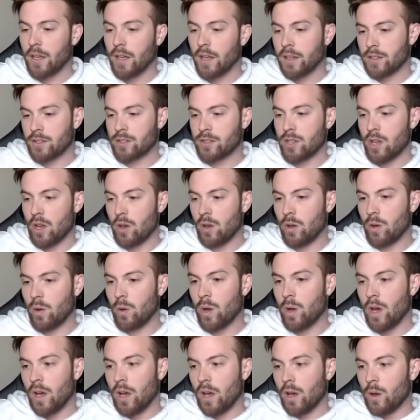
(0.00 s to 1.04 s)
So
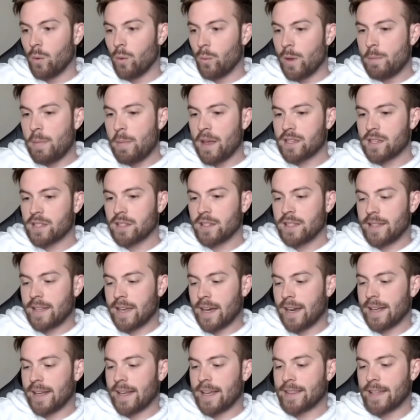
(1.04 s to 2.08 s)
we basically
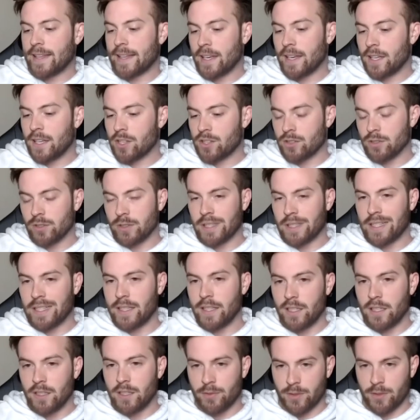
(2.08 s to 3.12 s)
kind of get that initial
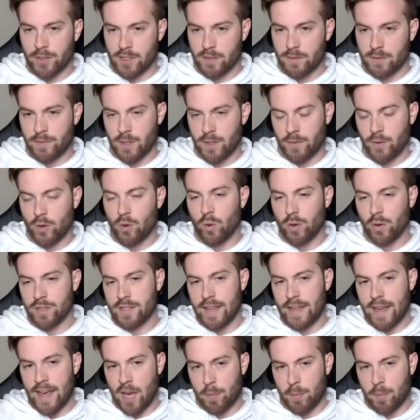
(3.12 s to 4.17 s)
lead for of course
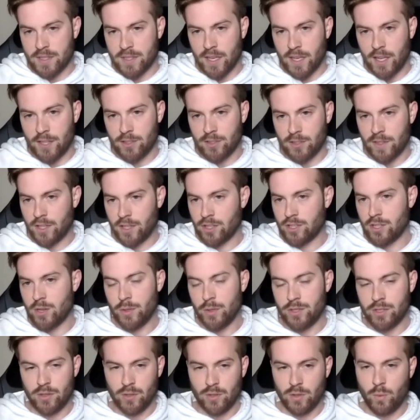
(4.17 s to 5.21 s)
the appetizer they show it
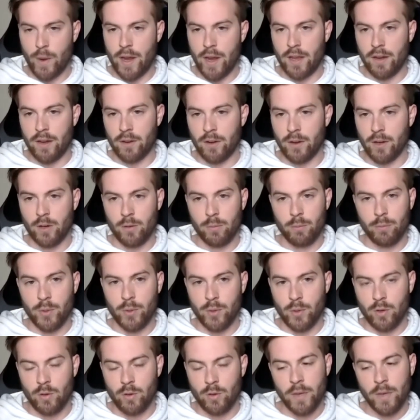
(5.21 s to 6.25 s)
to their waiter
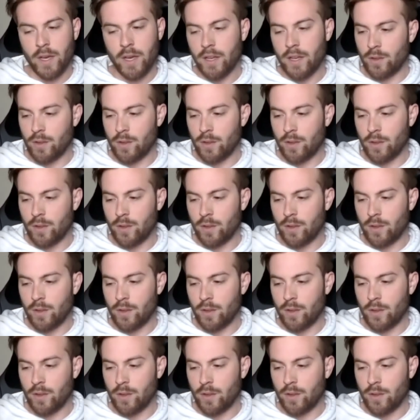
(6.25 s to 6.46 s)
boom